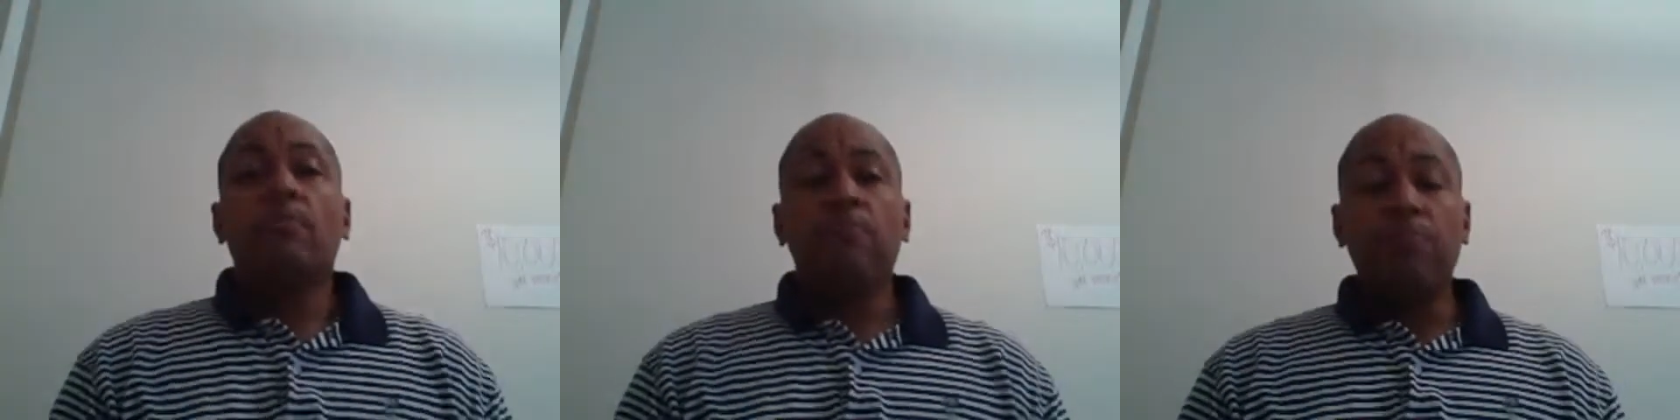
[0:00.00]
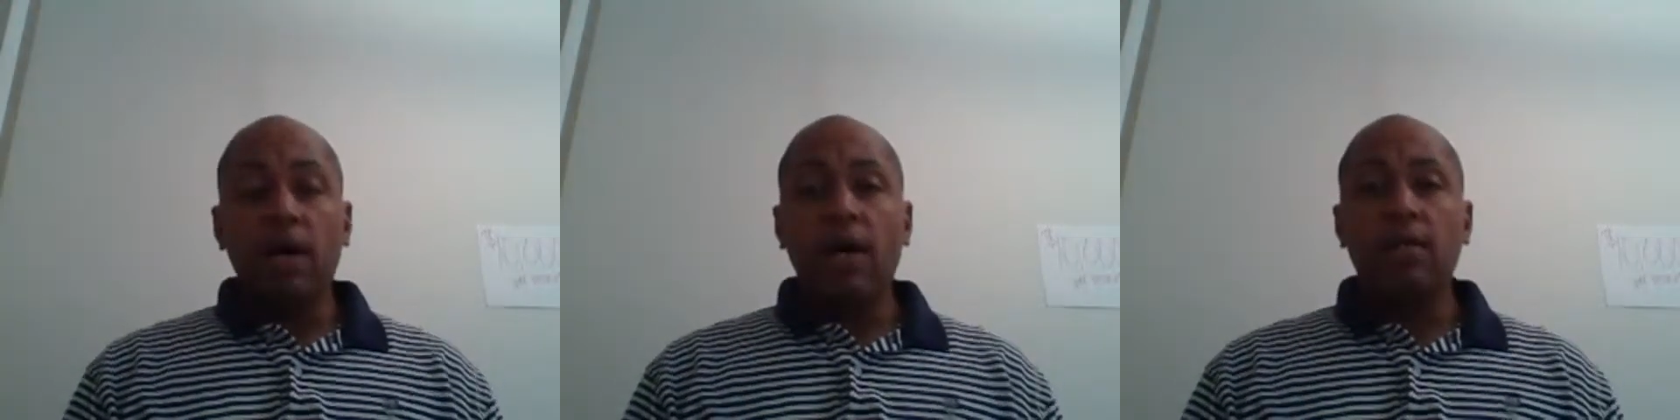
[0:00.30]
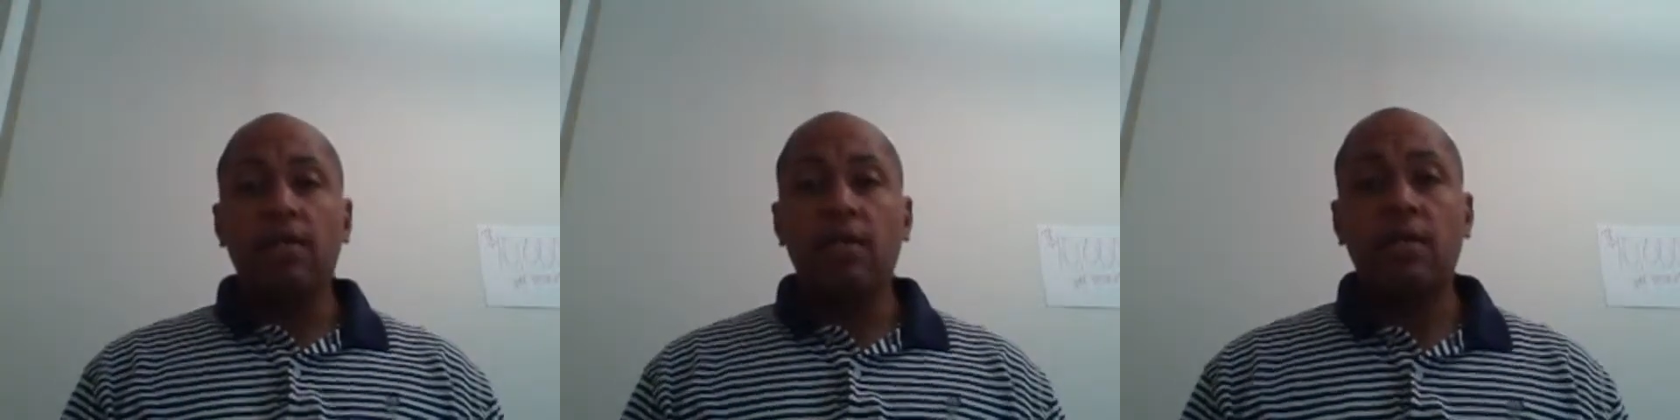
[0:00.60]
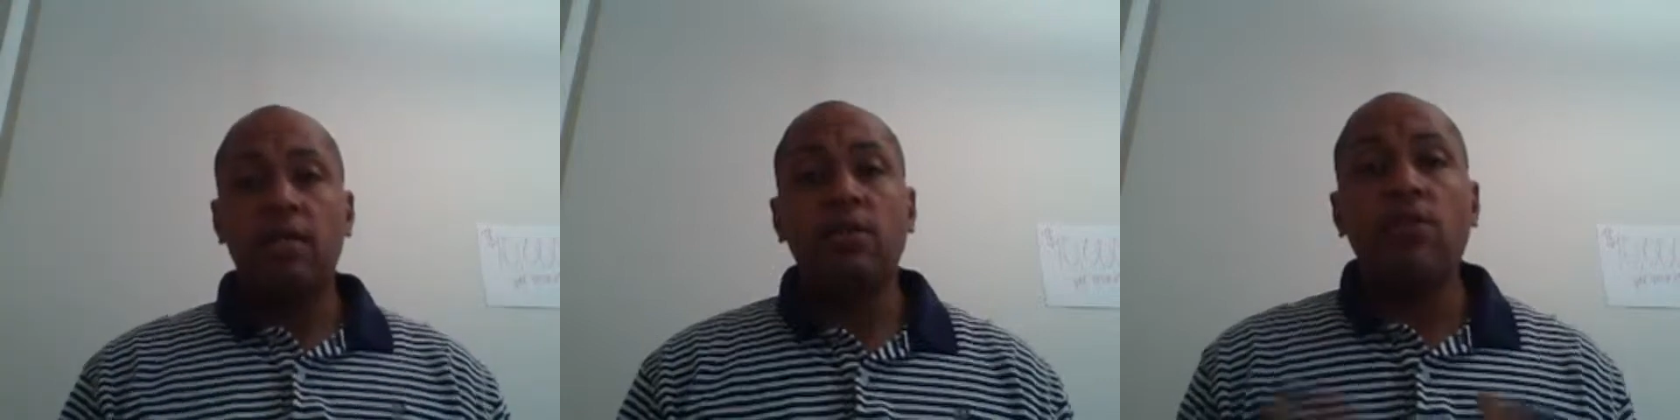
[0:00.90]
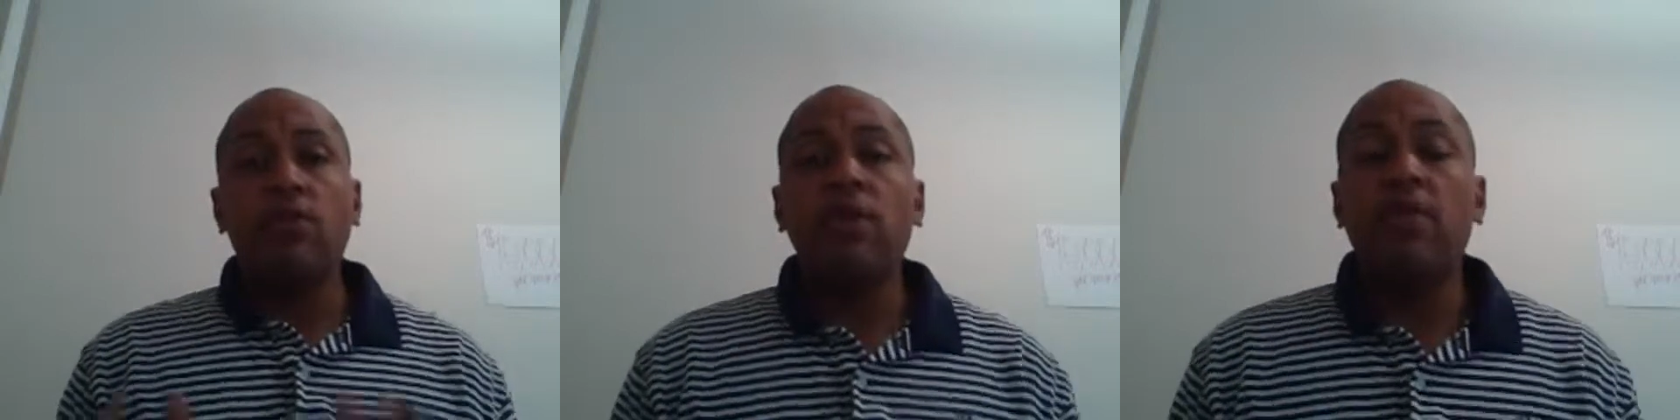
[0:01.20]
But
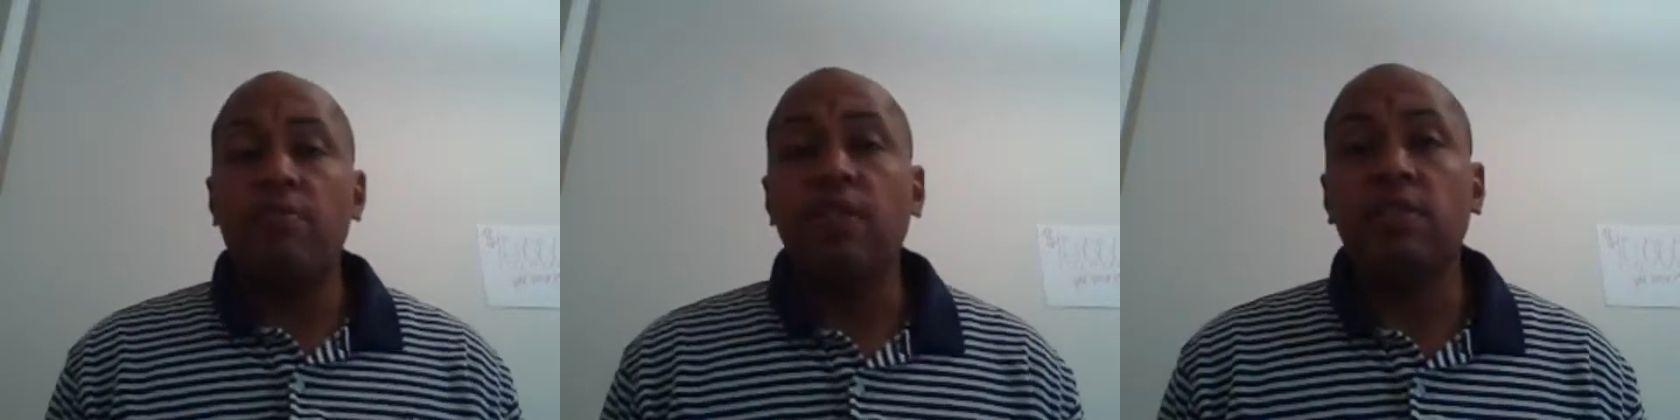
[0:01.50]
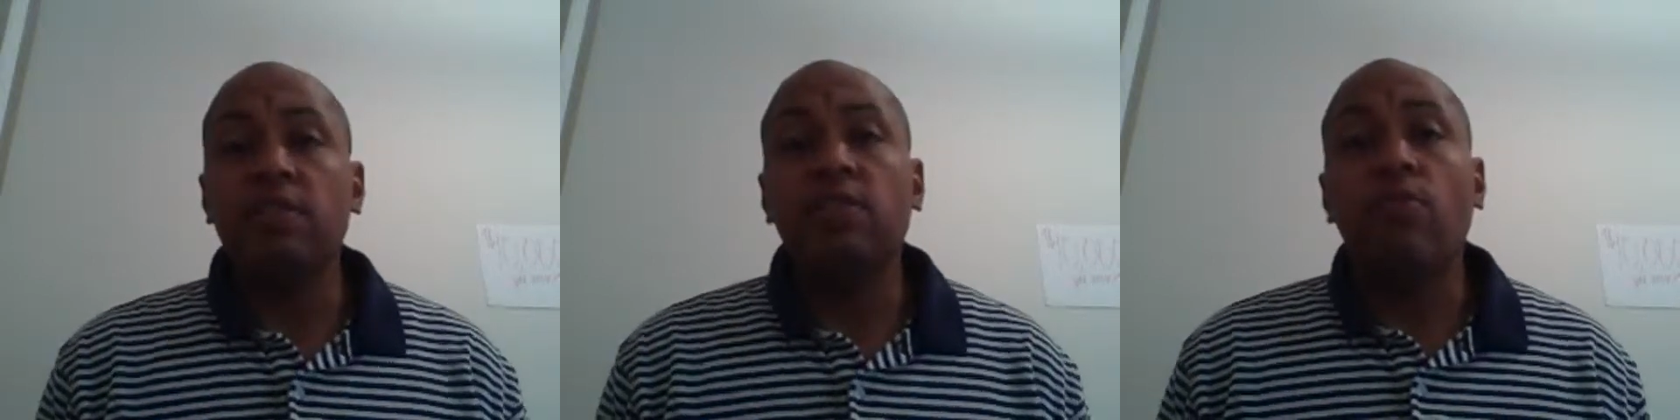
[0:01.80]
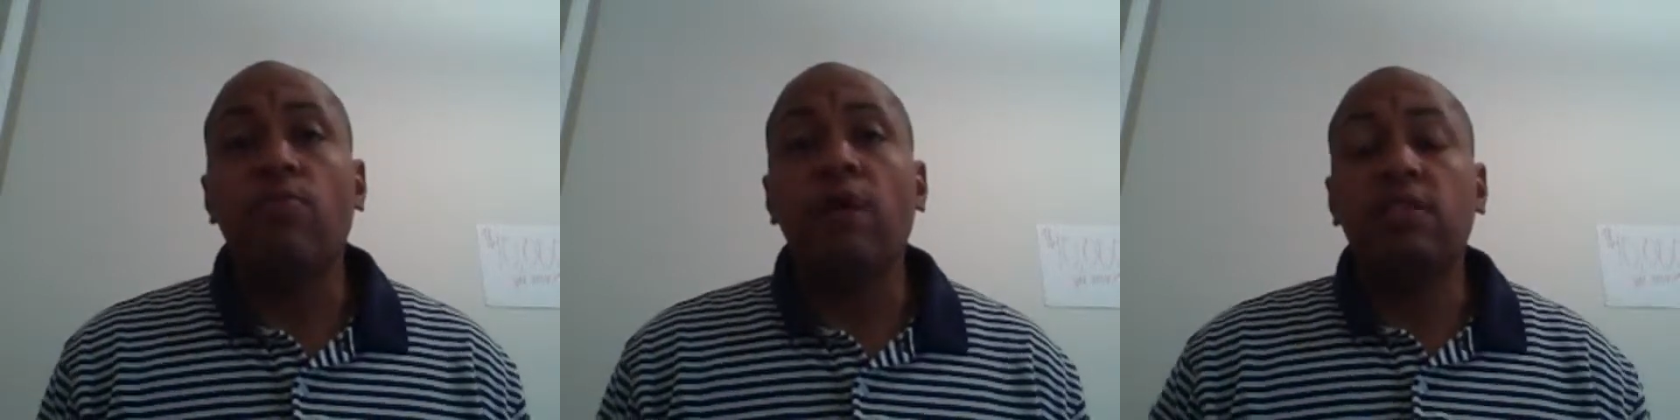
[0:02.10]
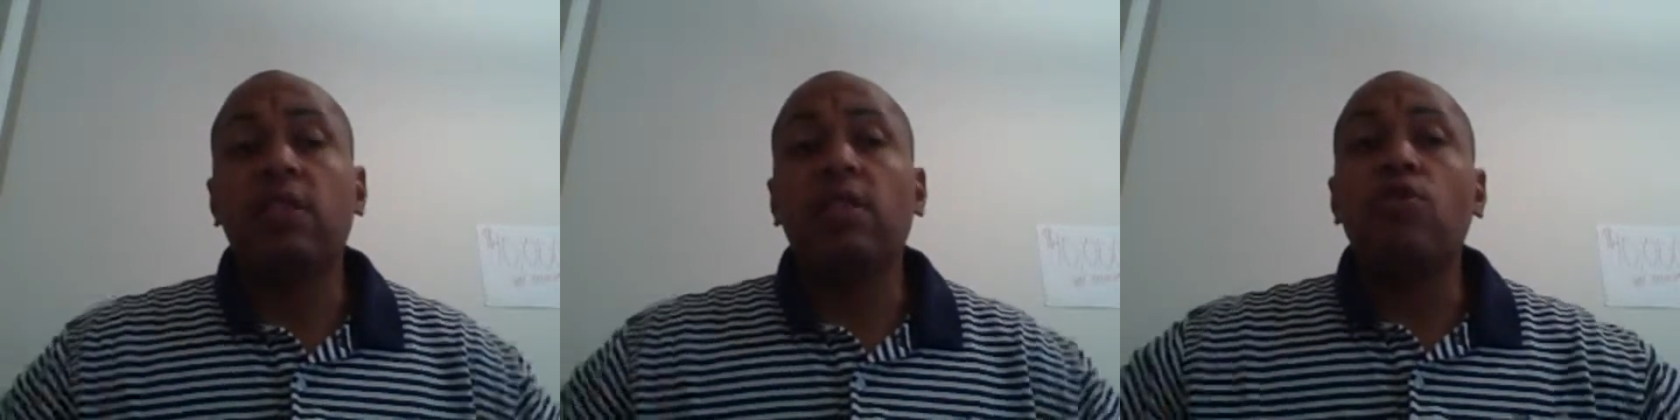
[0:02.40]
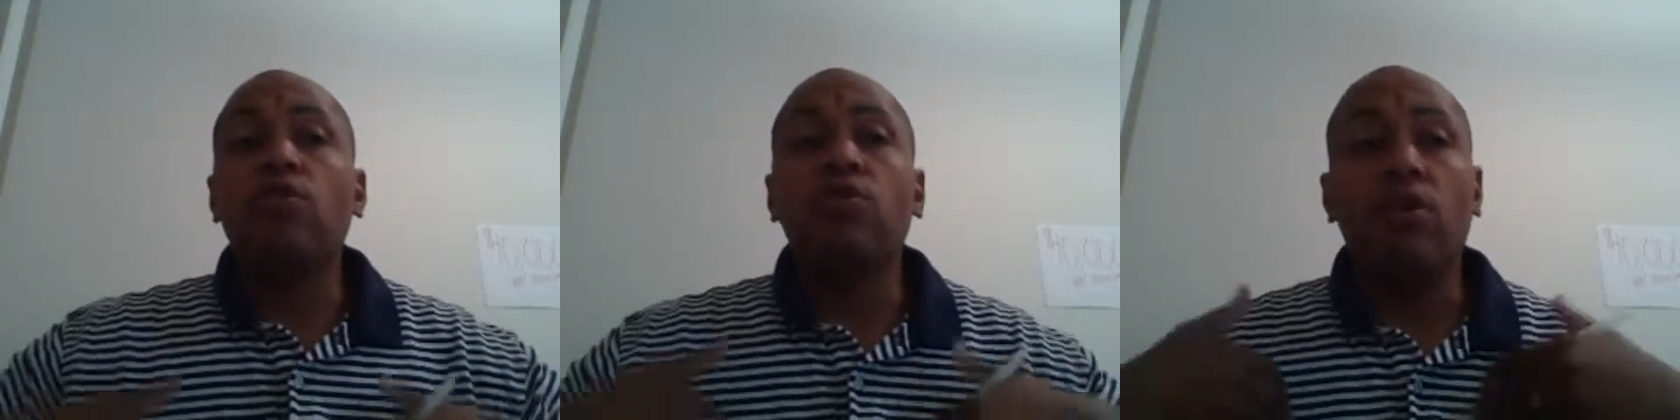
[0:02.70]
you're in the business, so basically
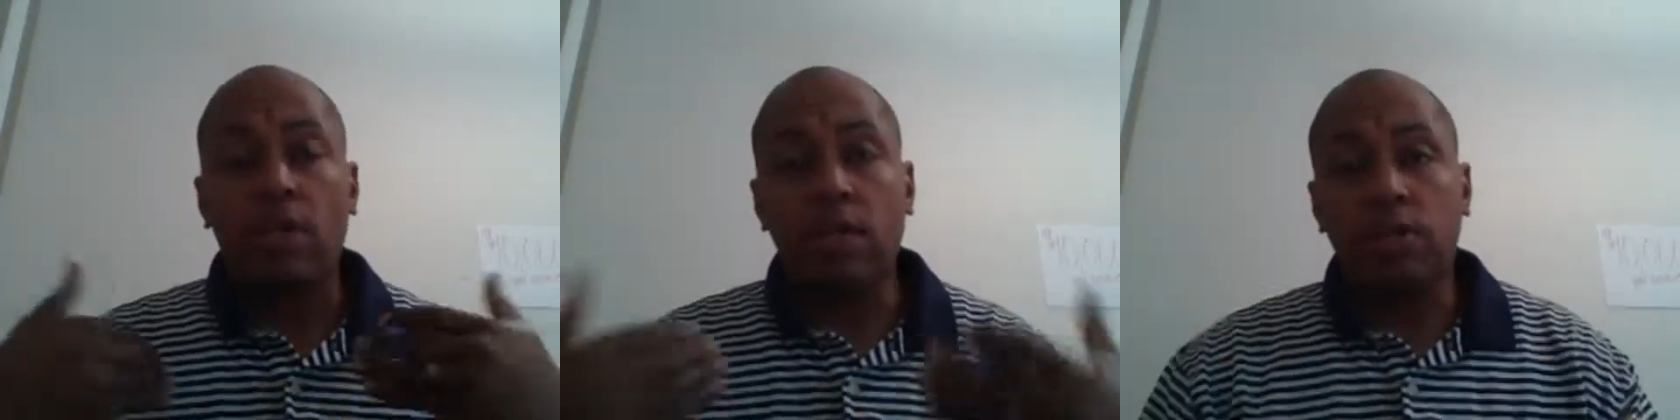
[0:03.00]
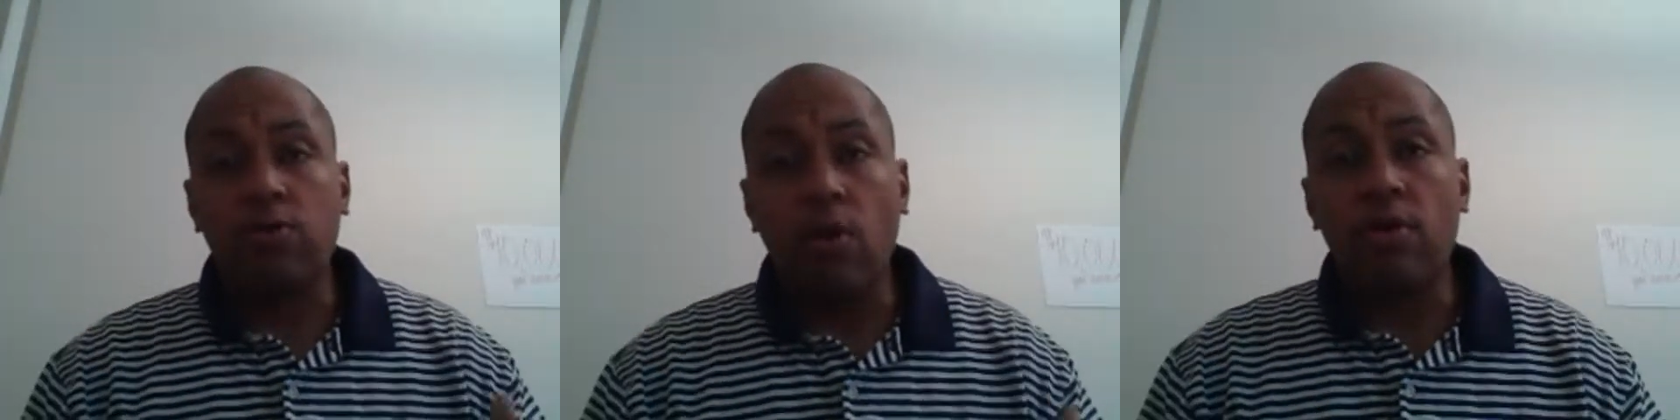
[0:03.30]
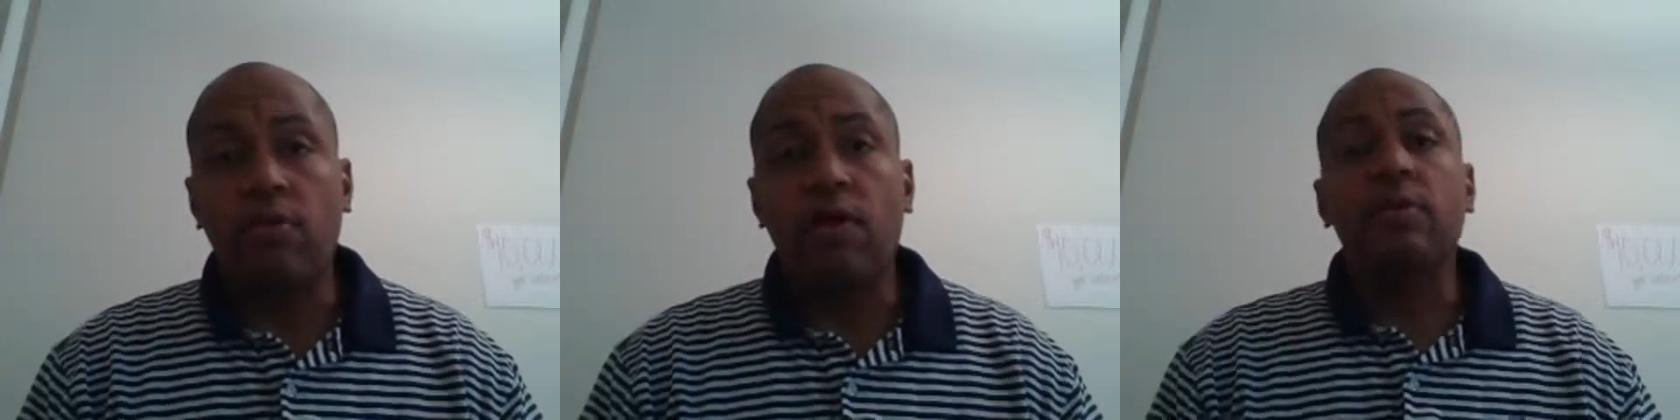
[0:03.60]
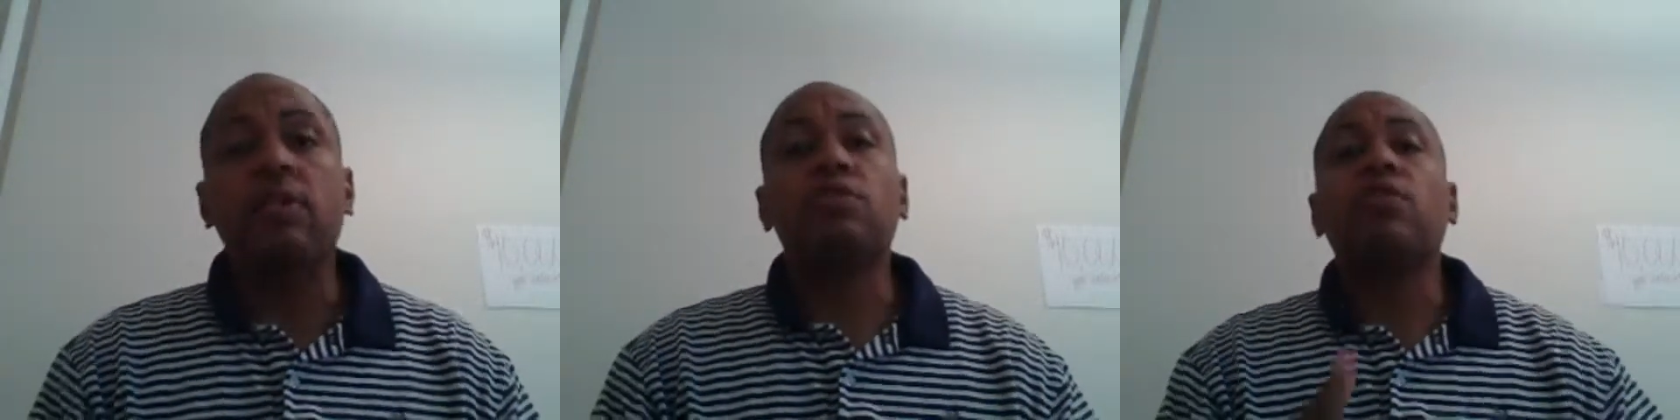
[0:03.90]
you're going to get stronger at this.